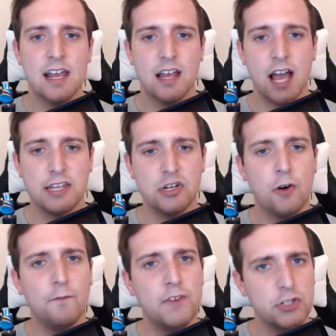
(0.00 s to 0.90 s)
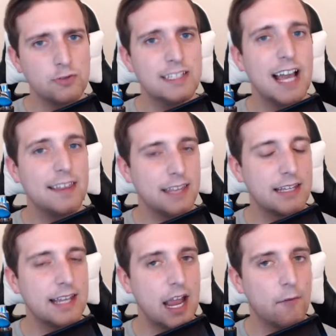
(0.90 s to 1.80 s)
Visually, I think
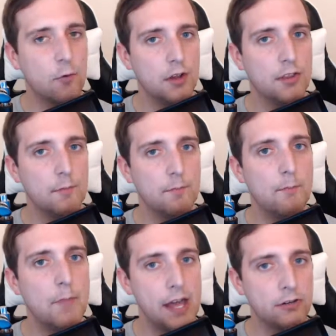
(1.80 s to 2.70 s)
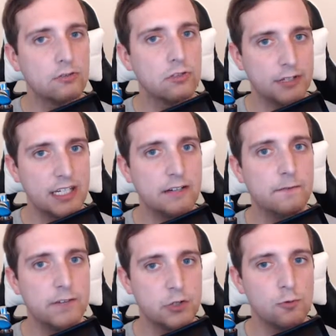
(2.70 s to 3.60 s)
they have one of the better looking
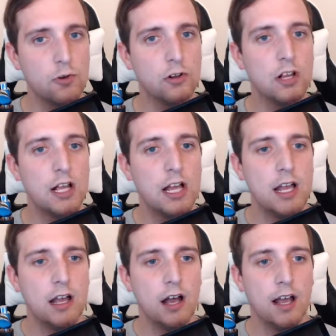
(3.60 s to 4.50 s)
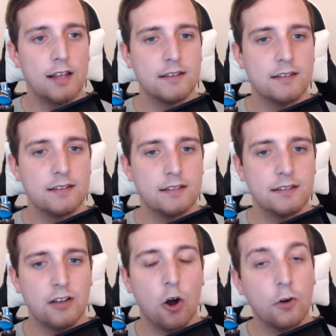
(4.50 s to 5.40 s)
visual
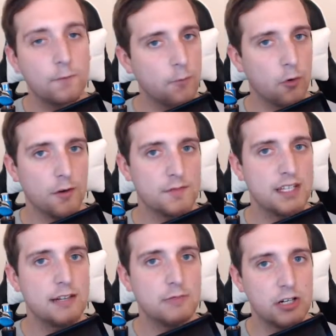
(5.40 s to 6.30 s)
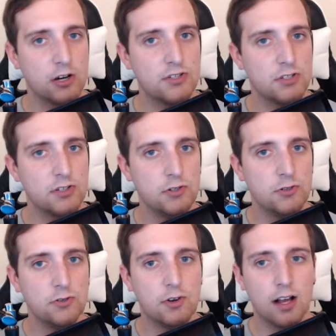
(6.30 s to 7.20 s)
art forms in regards
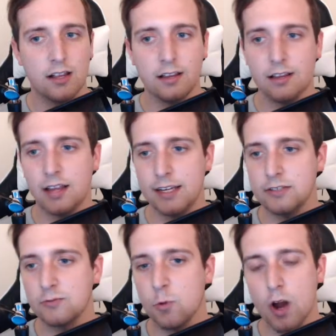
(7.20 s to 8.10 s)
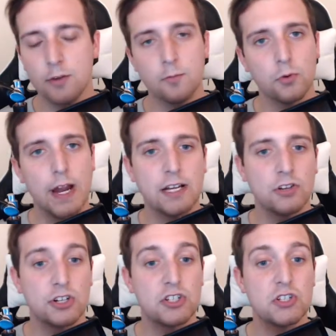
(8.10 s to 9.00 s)
to, like, Quantum Break
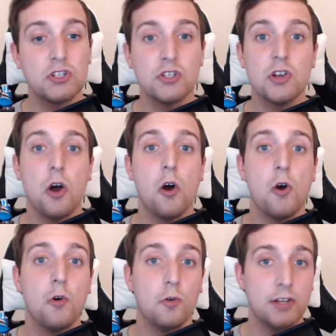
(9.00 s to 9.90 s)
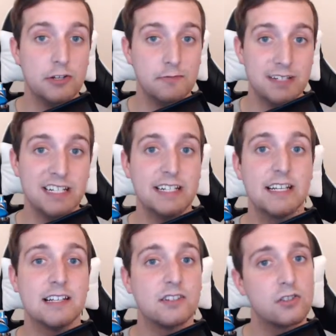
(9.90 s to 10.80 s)
looks so unique
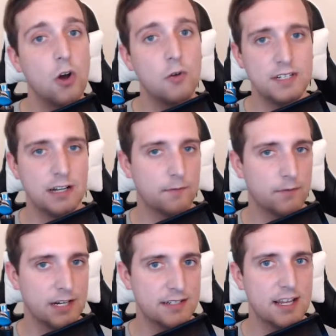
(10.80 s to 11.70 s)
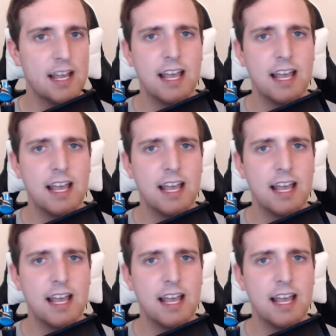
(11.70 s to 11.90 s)
and so different.